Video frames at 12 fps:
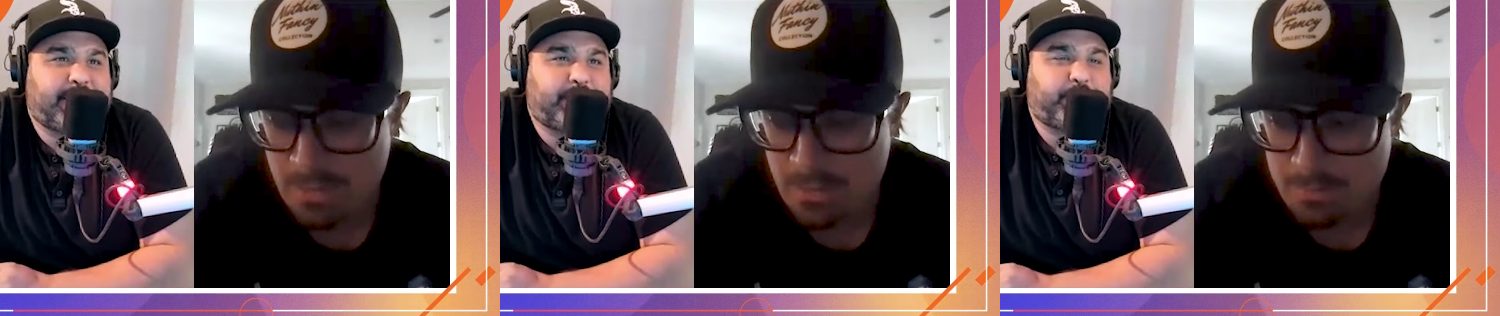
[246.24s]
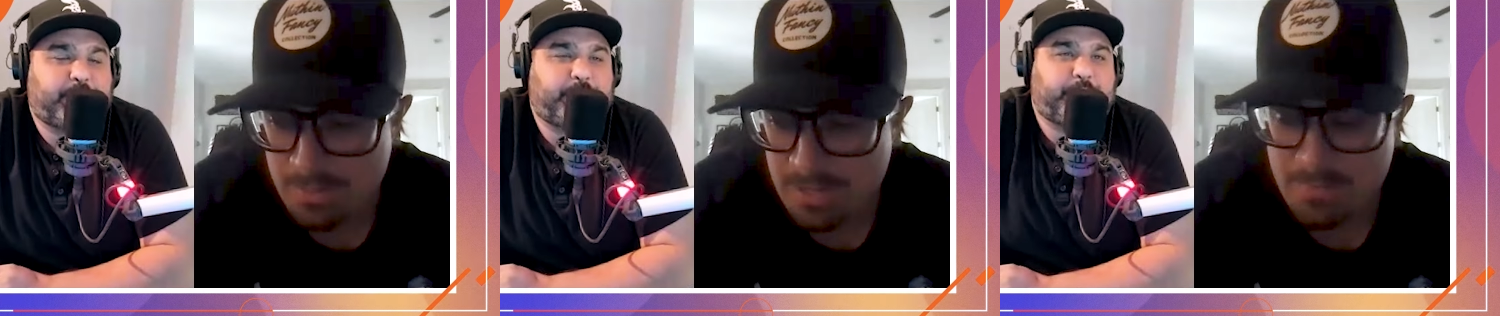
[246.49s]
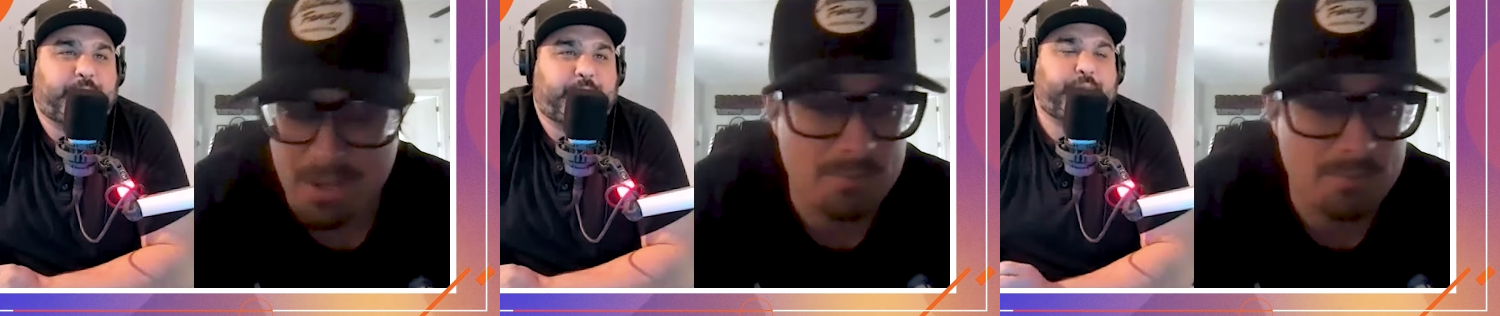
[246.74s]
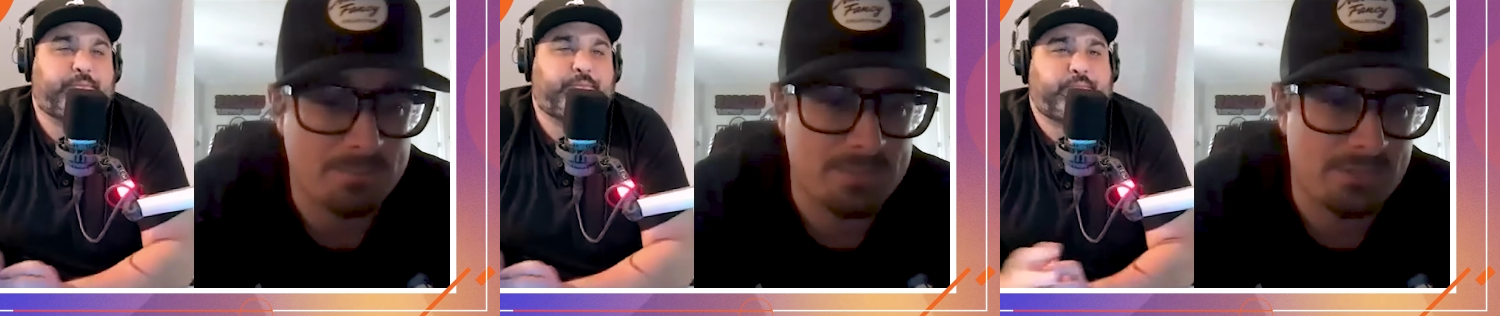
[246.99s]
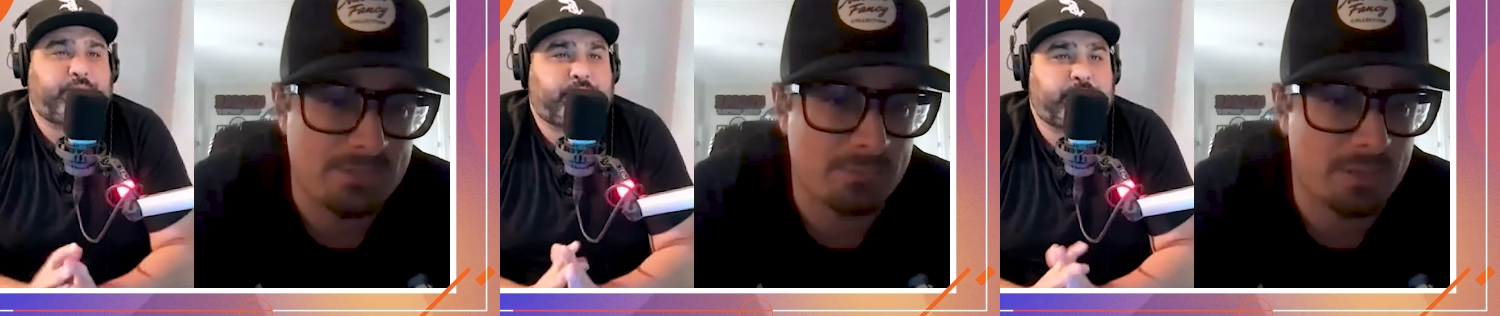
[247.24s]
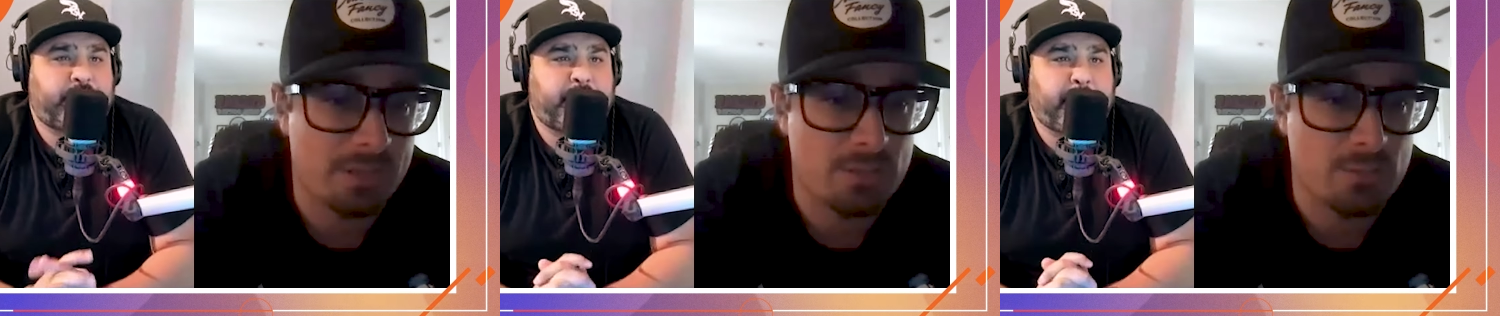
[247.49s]
Speaker 1: no, I mean I'm
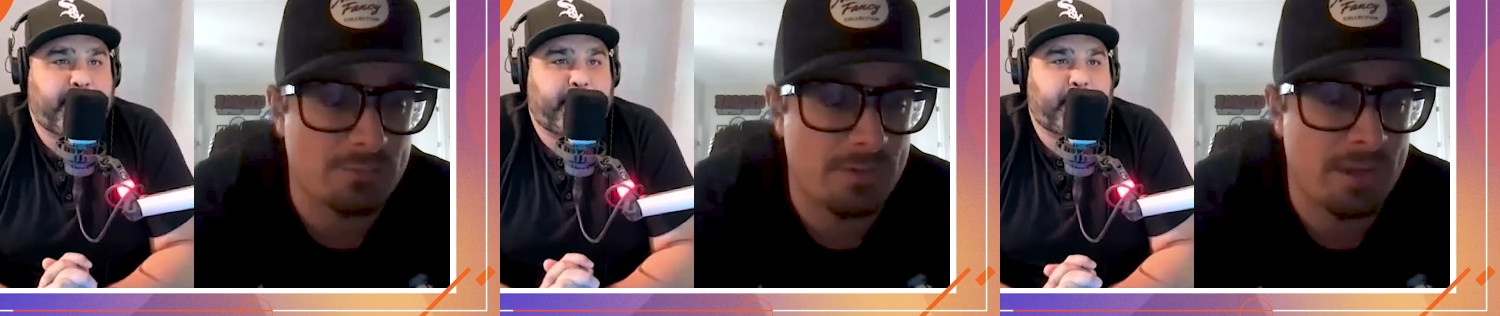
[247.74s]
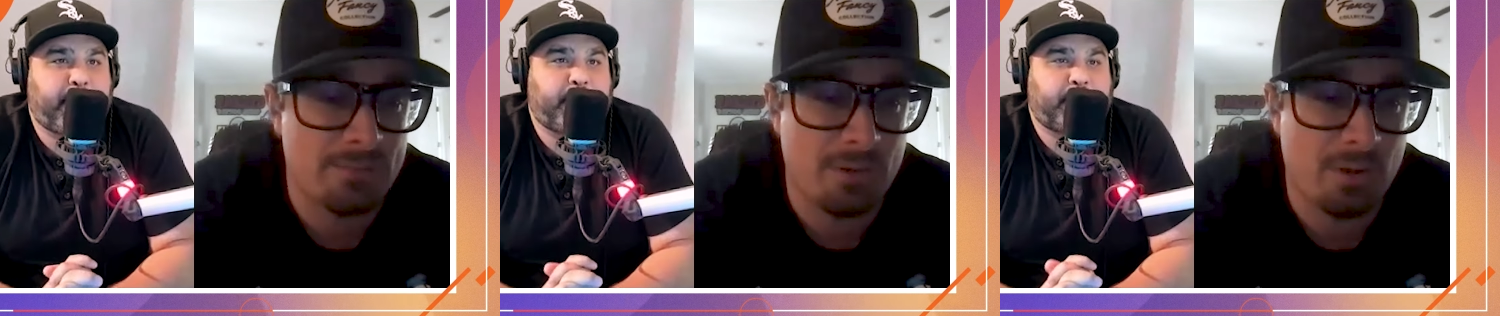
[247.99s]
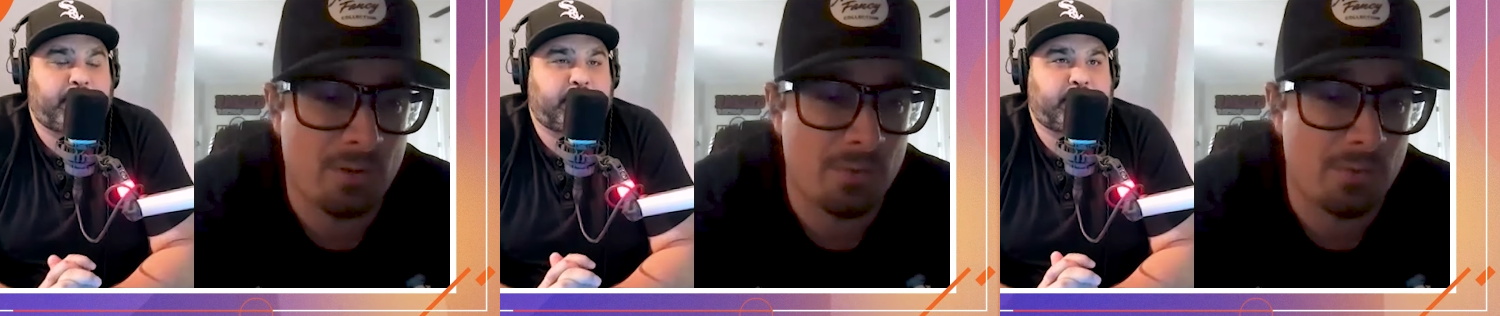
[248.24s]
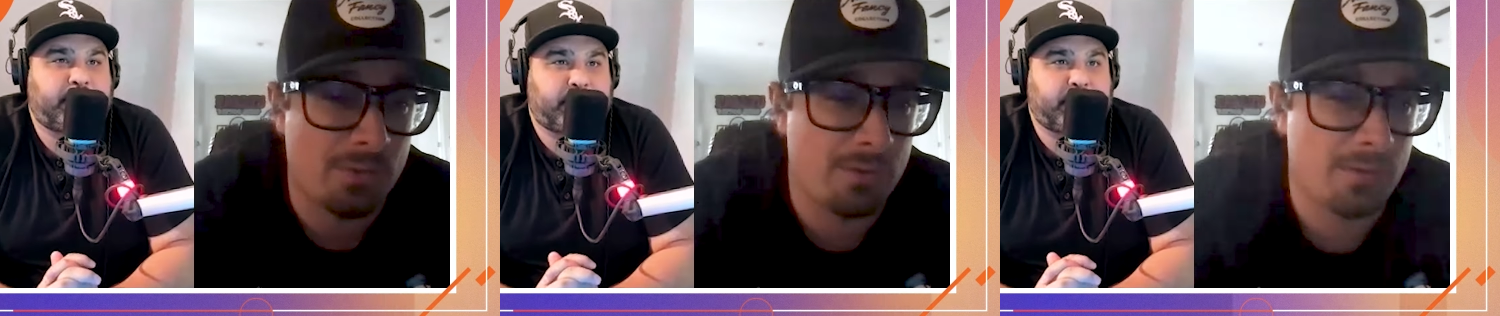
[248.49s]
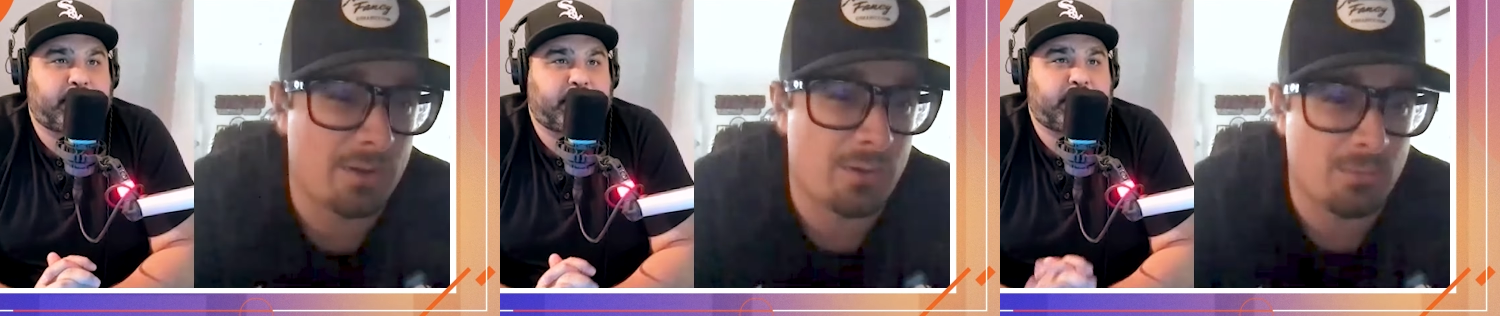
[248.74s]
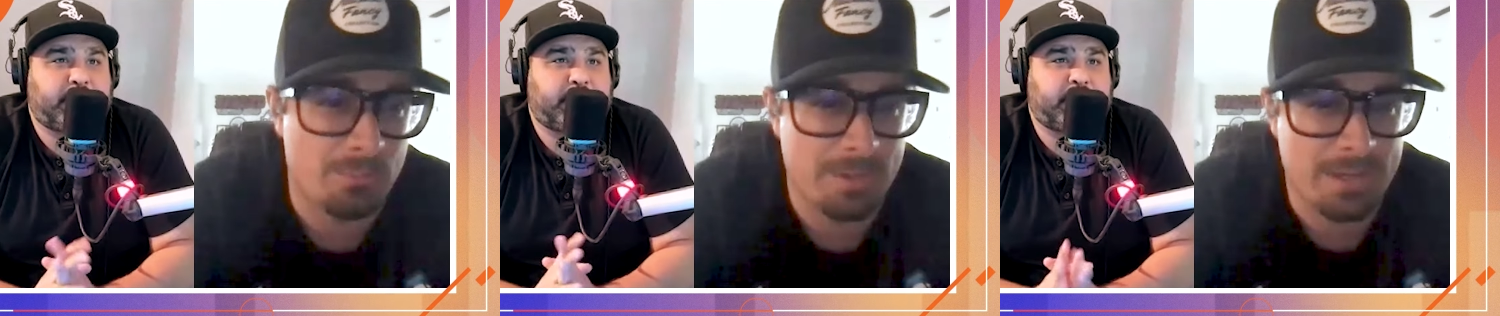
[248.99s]
definitely a huge fan of all
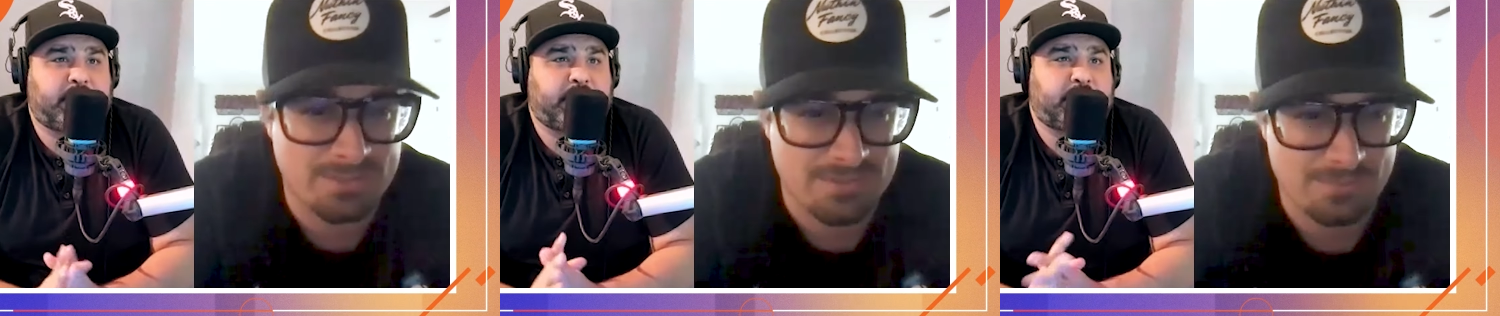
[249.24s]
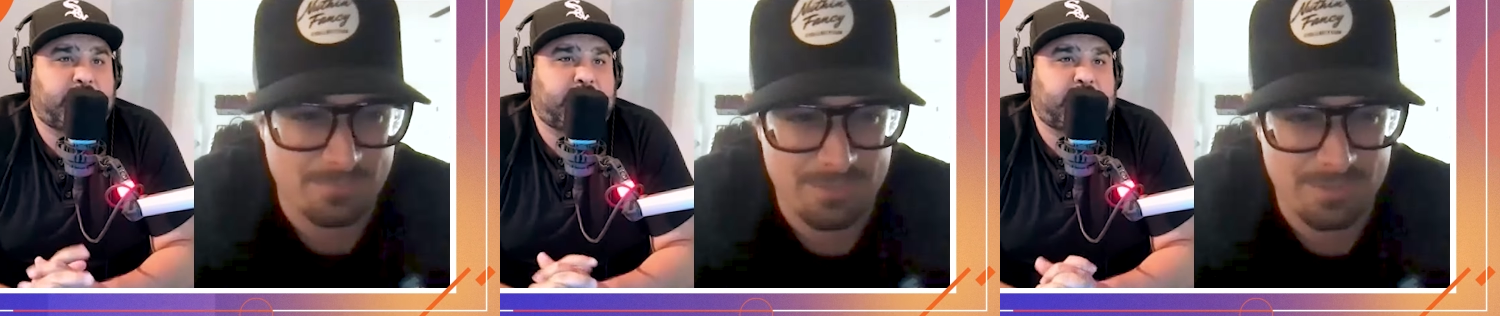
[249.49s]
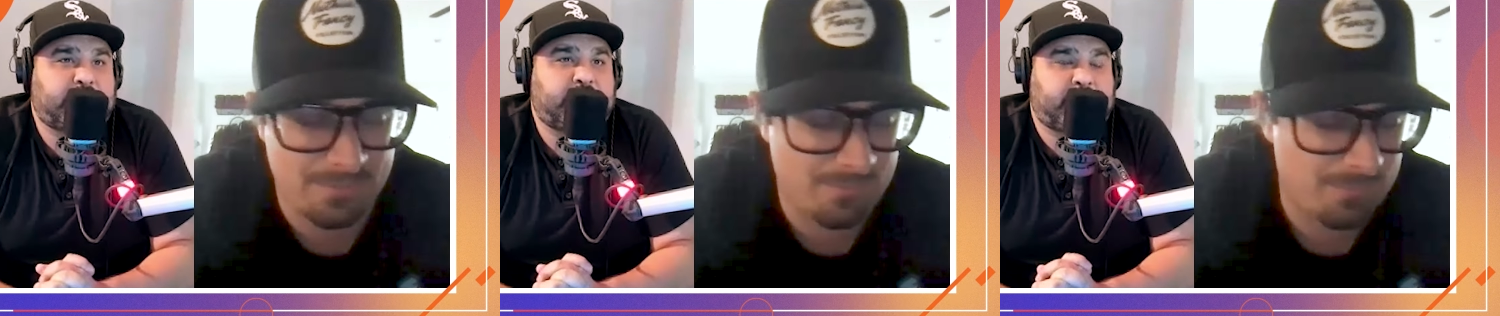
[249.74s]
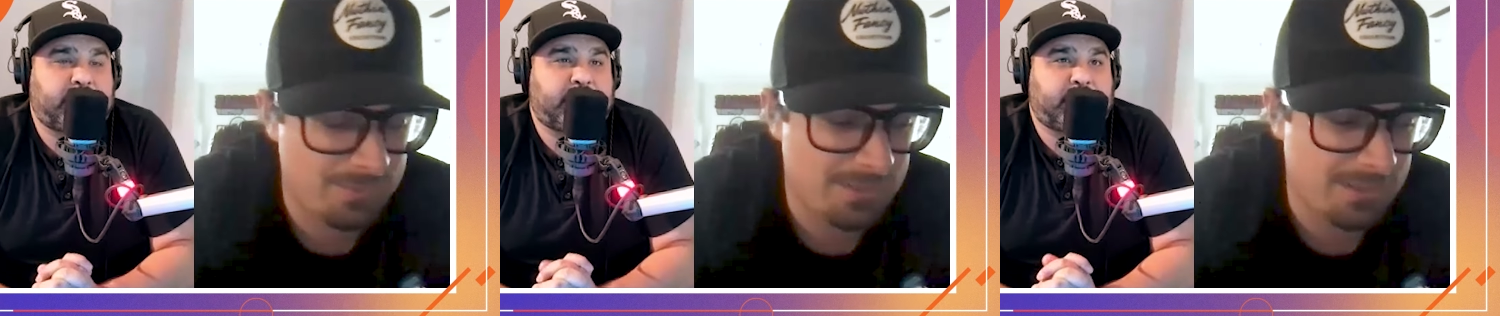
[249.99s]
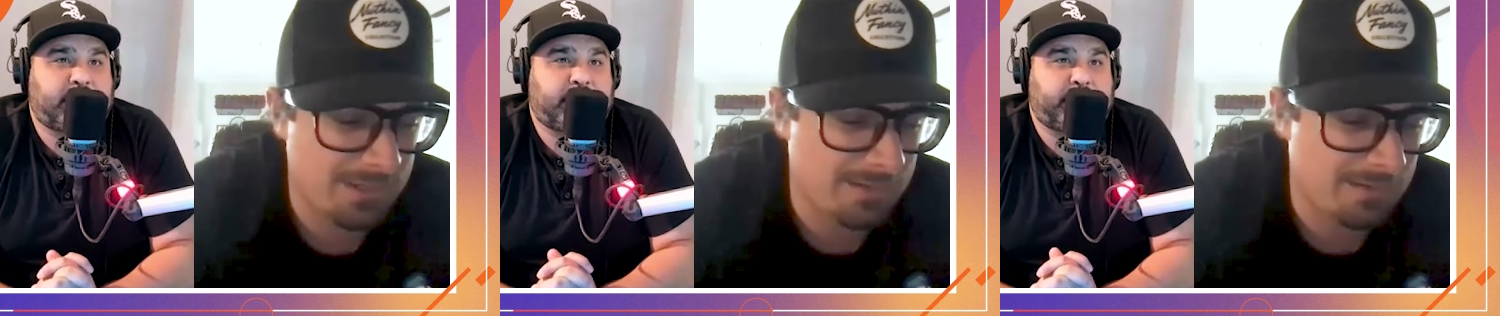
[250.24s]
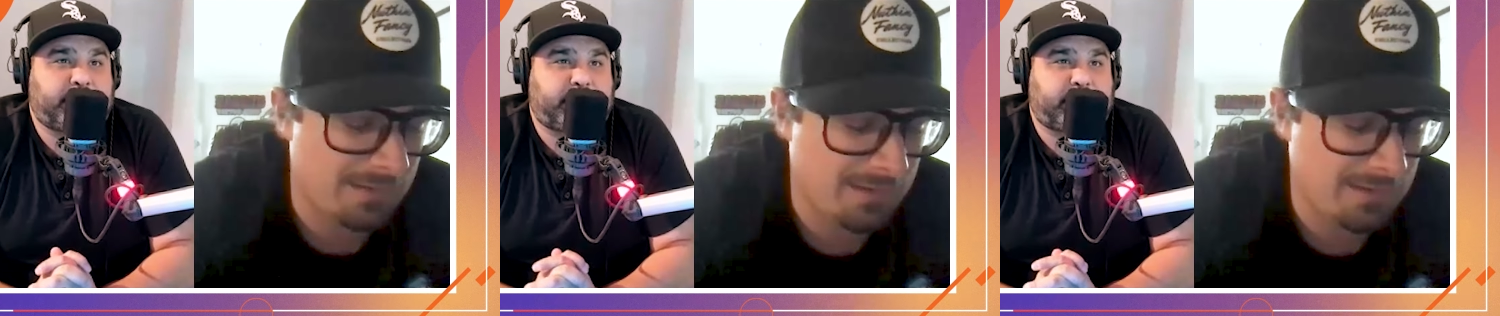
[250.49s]
the bands that we did,
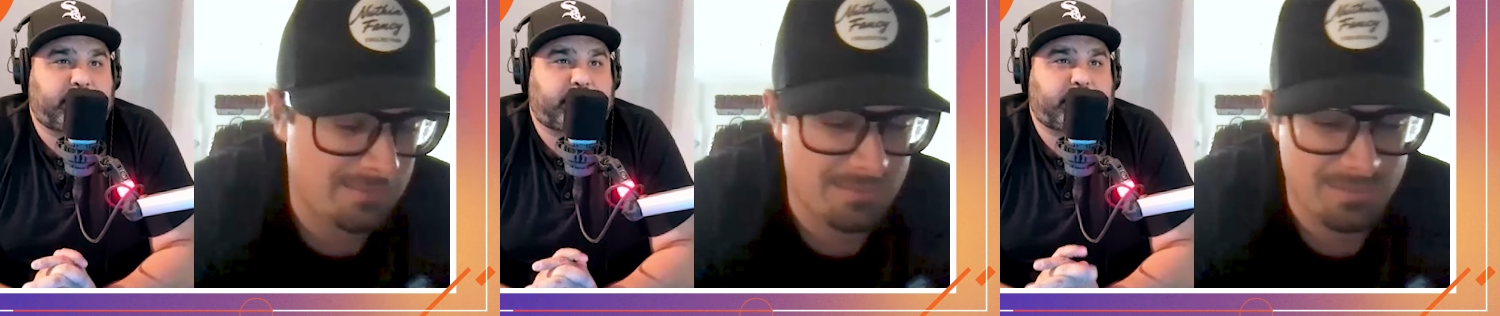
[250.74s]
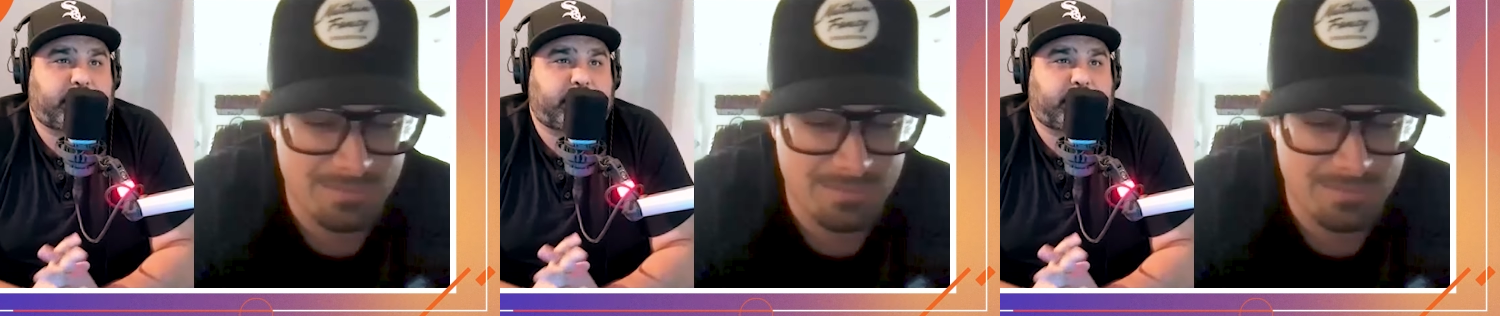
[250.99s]
and